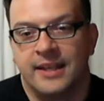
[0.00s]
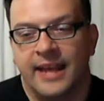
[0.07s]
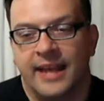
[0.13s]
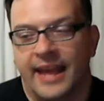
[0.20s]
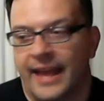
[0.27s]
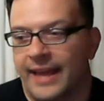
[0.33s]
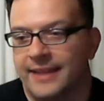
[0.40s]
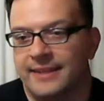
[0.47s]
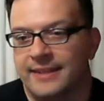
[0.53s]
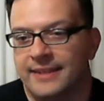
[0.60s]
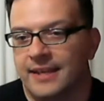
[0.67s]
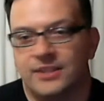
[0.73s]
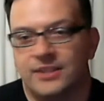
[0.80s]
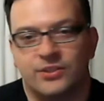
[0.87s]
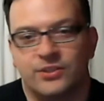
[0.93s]
And
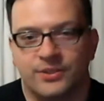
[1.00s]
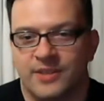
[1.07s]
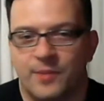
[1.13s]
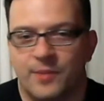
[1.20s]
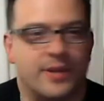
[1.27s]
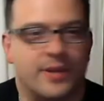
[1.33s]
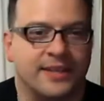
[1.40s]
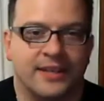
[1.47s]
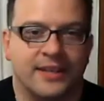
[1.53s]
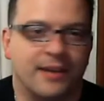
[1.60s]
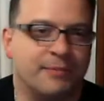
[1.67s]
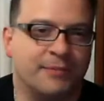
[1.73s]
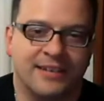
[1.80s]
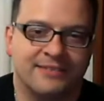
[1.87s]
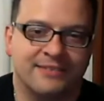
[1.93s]
as soon as I picked it
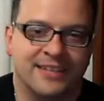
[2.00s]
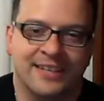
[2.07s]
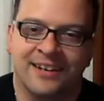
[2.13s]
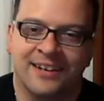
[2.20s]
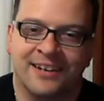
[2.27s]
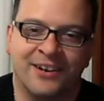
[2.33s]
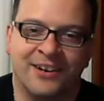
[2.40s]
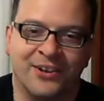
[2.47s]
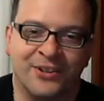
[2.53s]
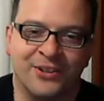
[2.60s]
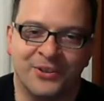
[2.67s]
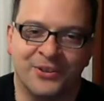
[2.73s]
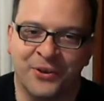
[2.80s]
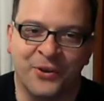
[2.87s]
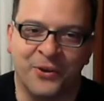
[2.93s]
up, I was like, oh
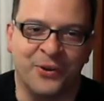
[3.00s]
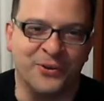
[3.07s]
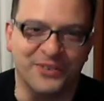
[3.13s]
no,